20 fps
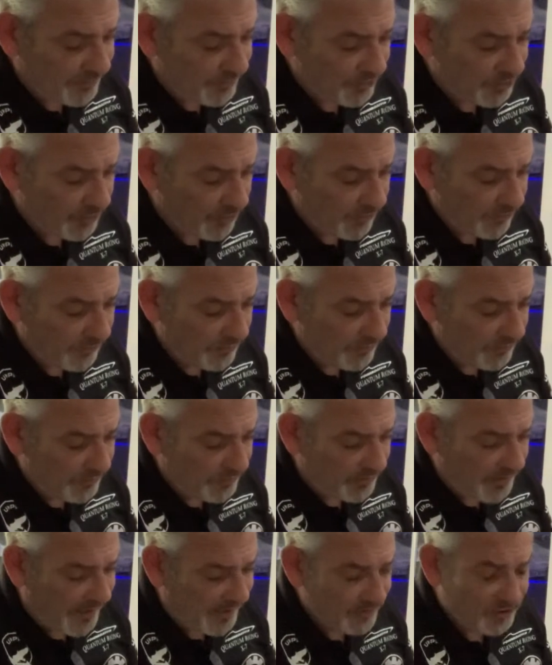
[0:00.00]

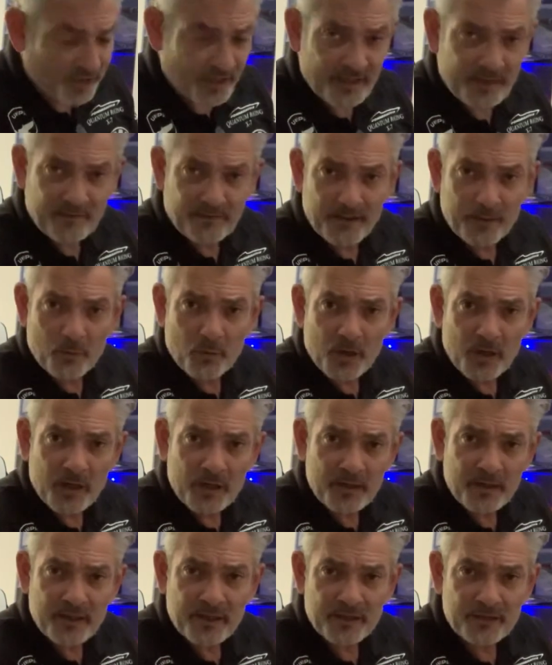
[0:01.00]
John's engineering
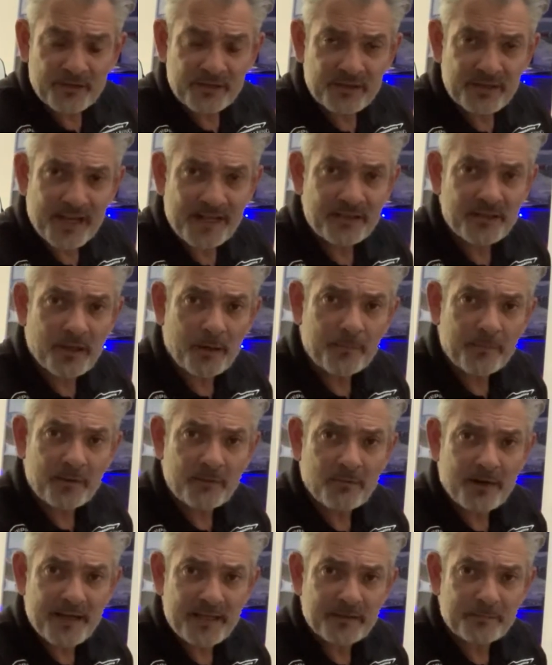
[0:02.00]
work has set up the
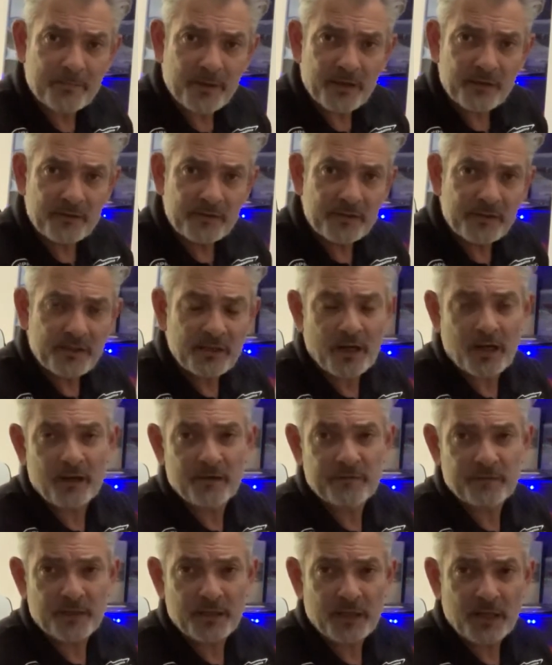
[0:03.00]
race boat
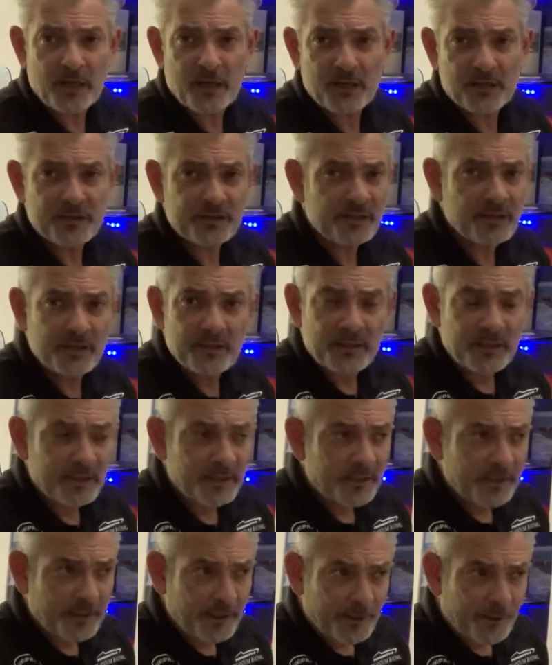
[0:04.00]
over the last
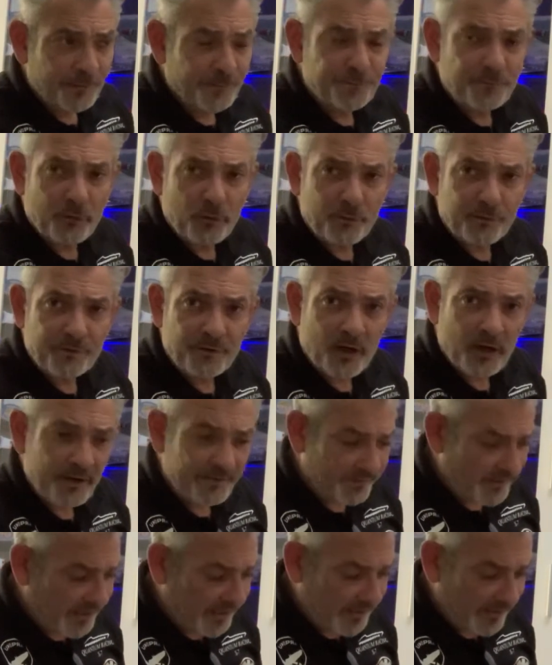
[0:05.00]
4 or
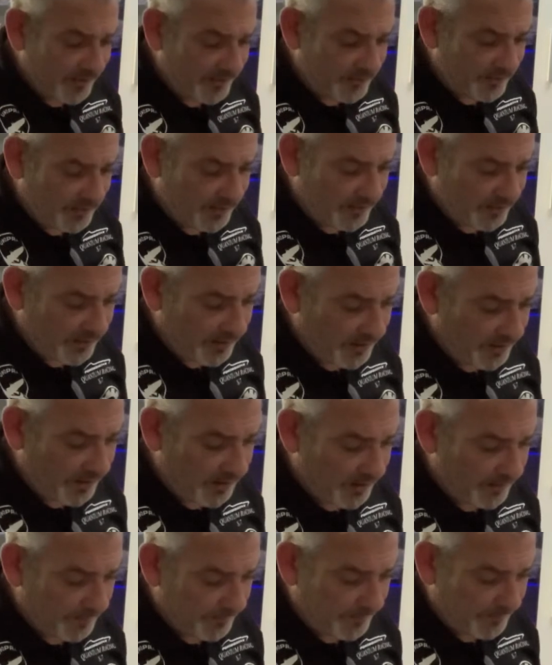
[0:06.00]
5 years.
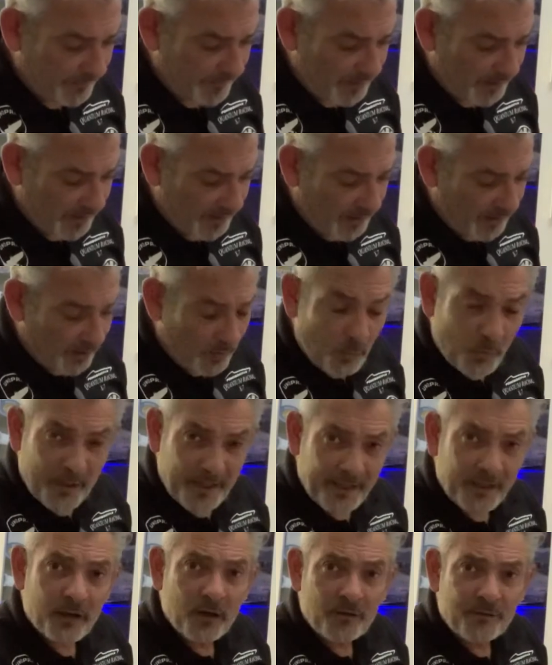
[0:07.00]

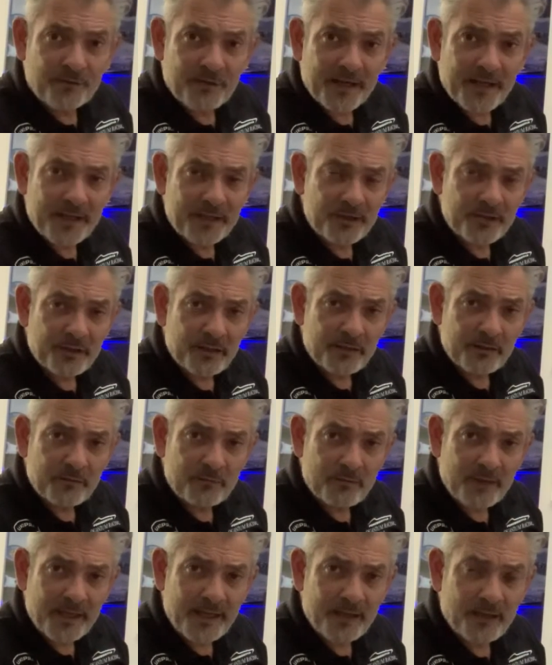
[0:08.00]
Winning combination,
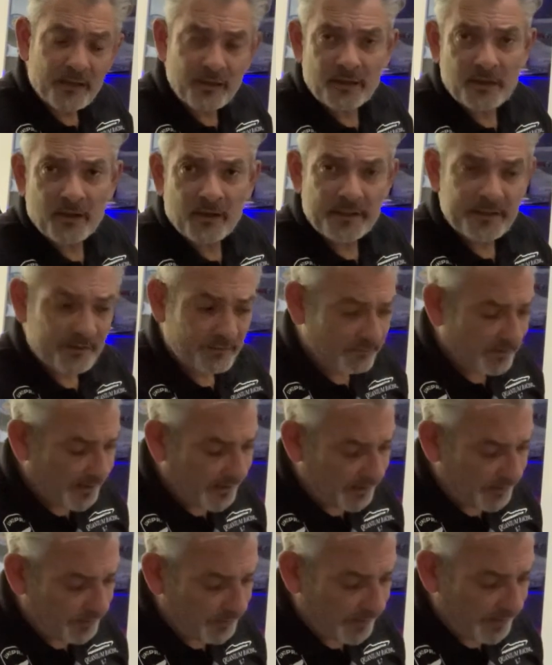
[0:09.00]
really good guy to
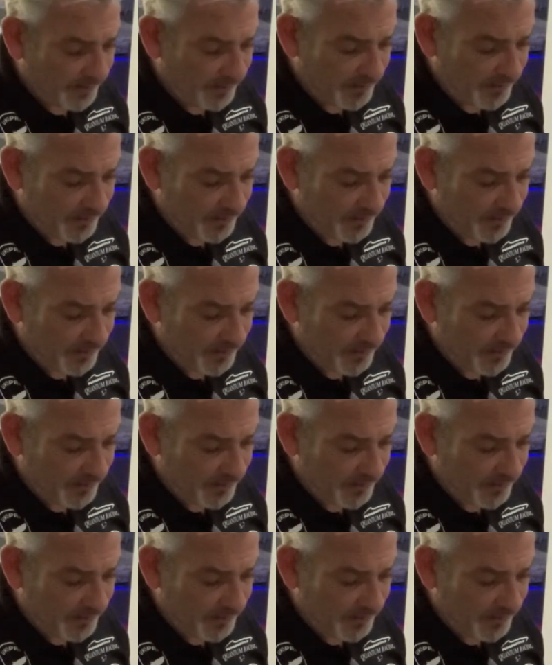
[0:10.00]
race with.